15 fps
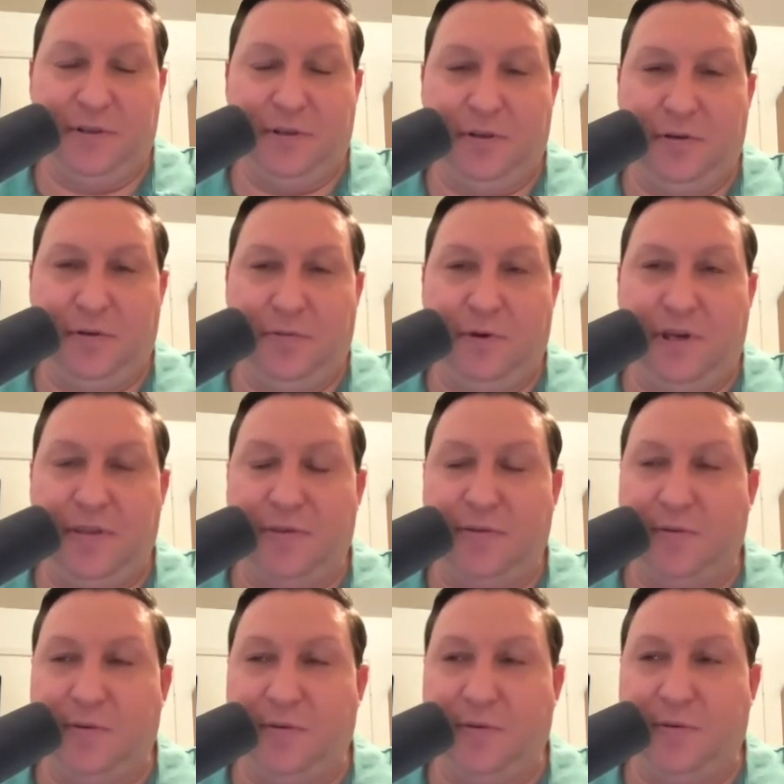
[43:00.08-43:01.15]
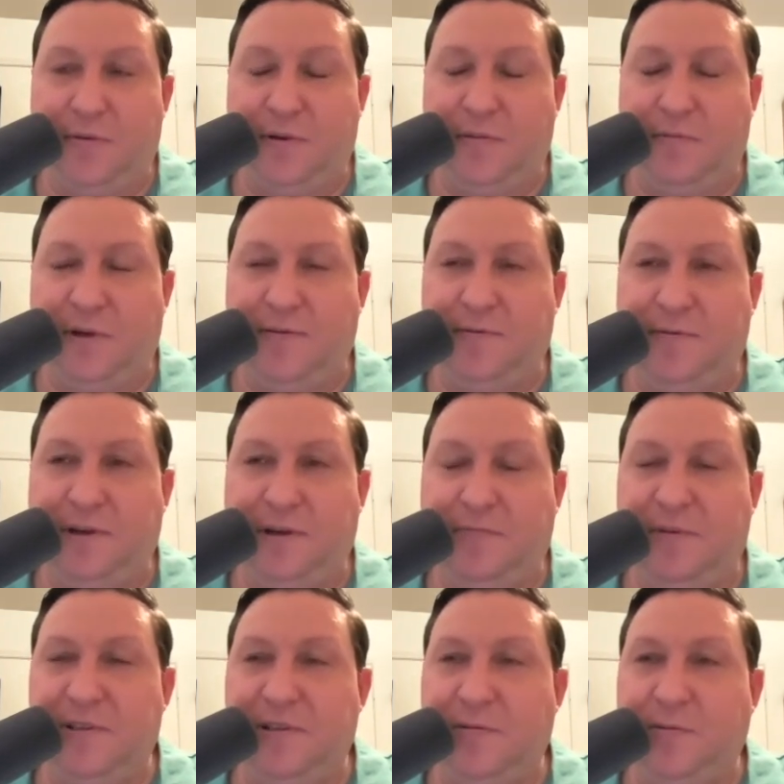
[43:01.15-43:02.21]
who went through World
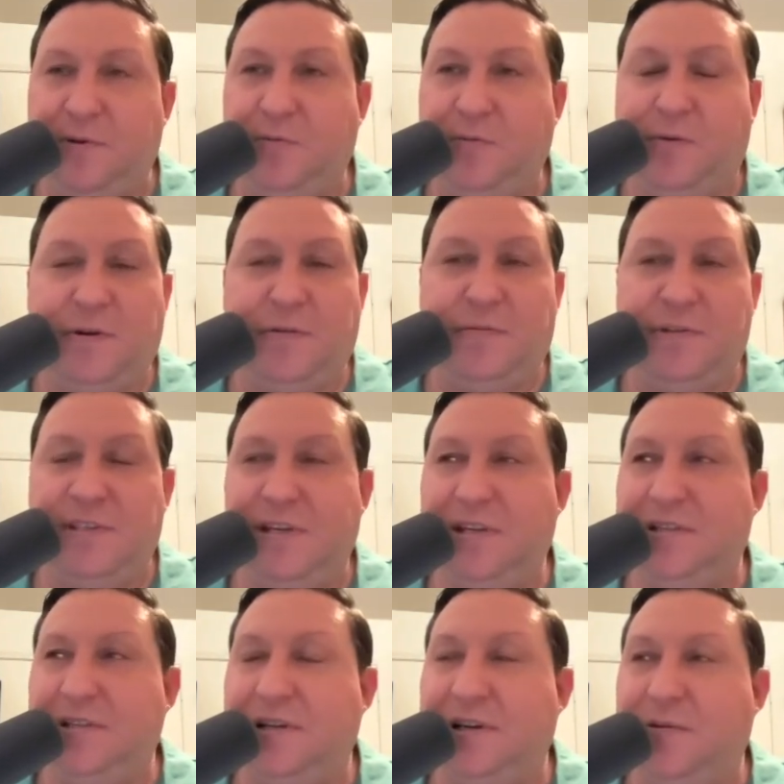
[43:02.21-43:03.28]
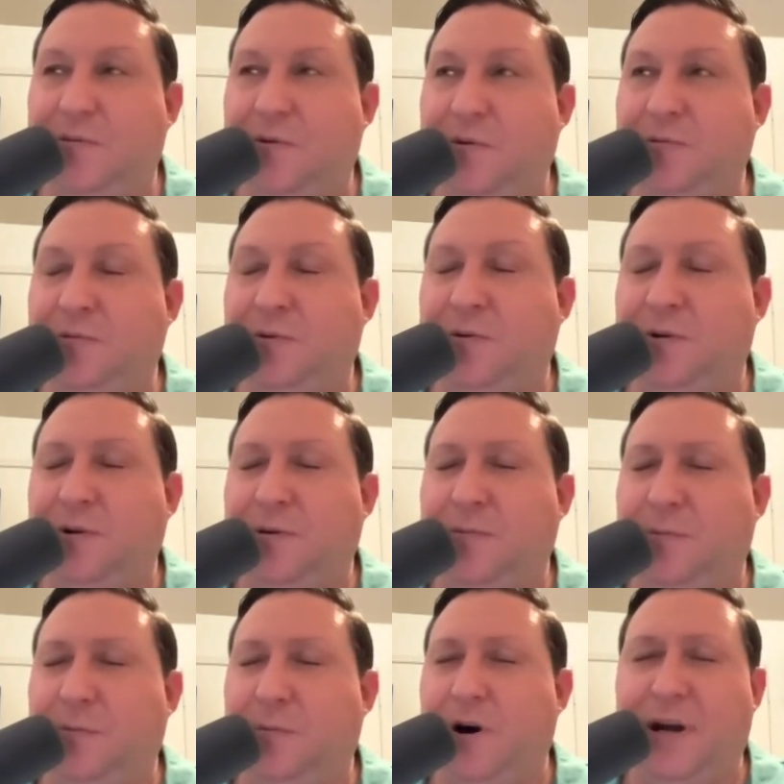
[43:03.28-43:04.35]
War
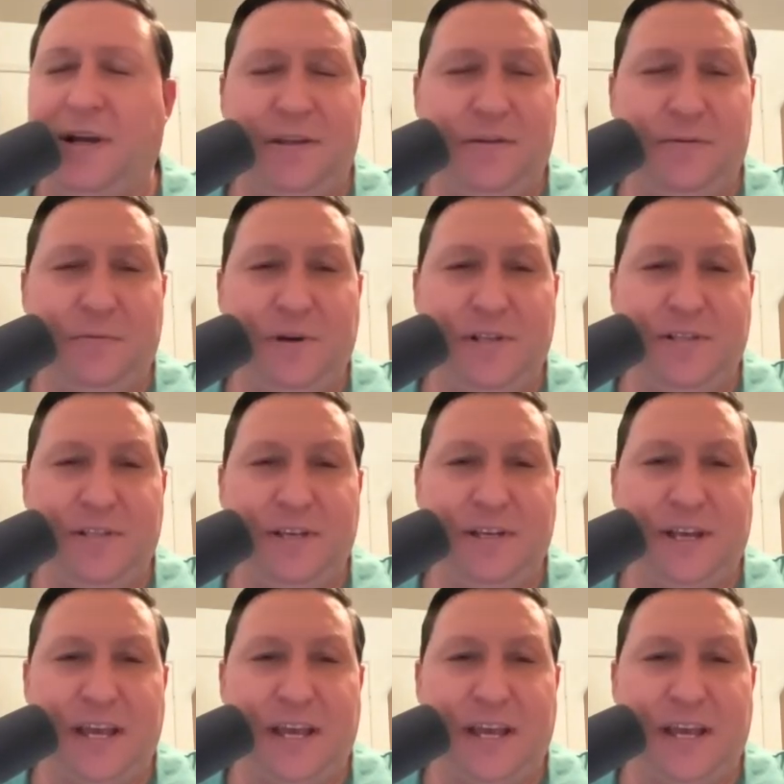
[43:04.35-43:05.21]
One, was it?